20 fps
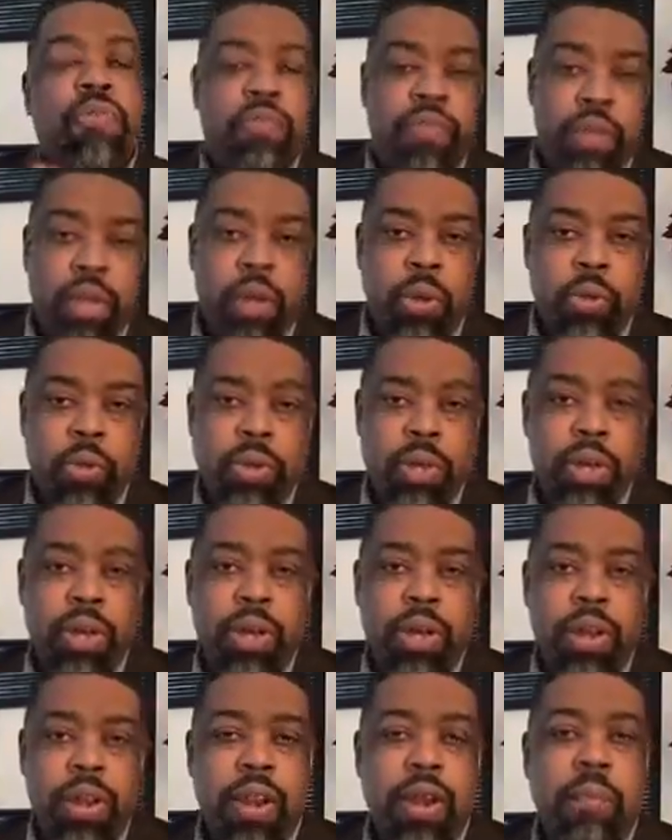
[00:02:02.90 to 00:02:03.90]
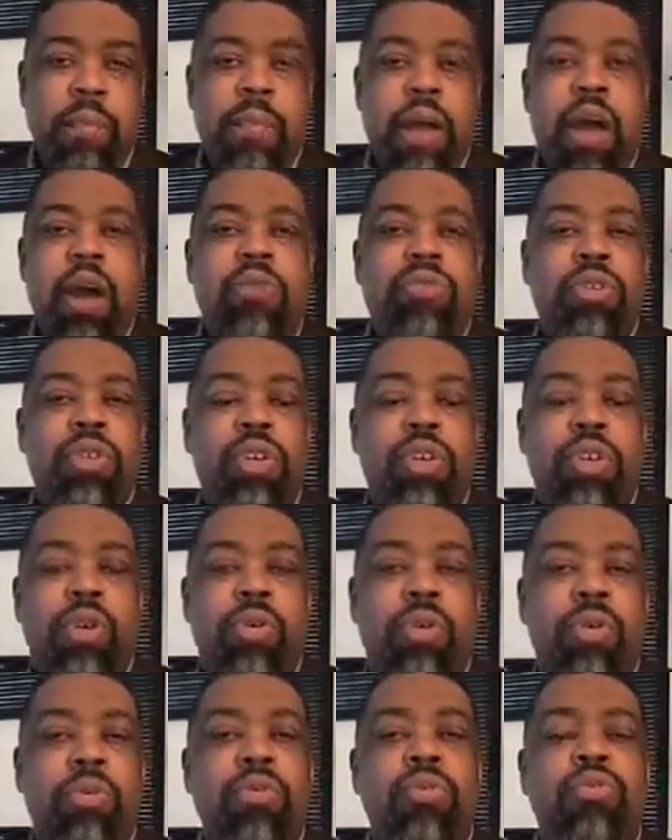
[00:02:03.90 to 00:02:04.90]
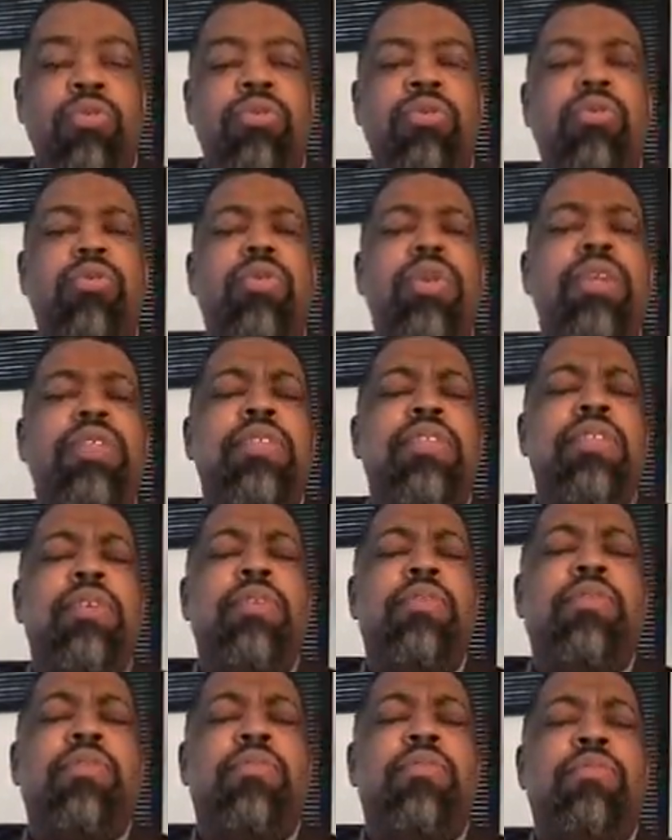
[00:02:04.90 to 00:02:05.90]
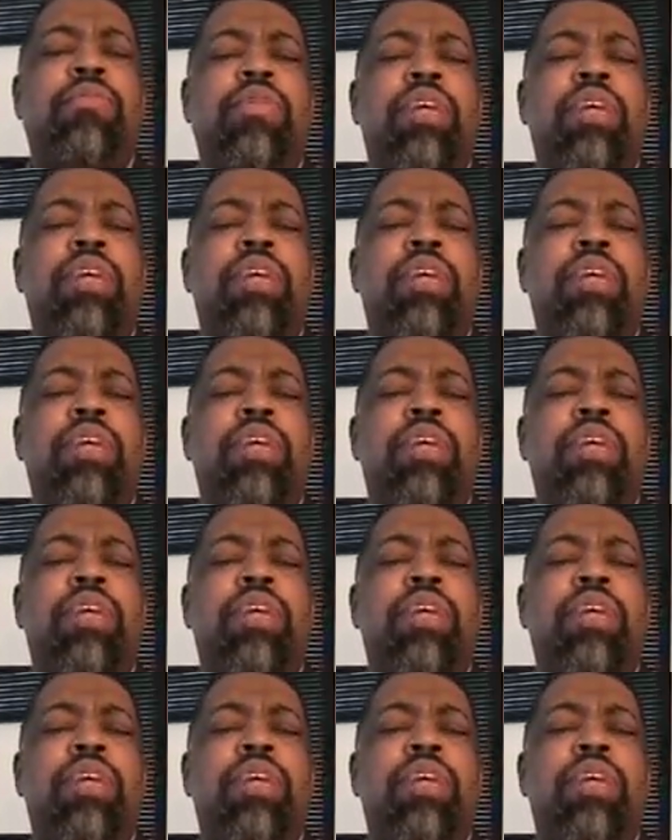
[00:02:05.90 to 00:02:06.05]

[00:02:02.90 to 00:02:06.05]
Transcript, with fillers: feel good about you doing you?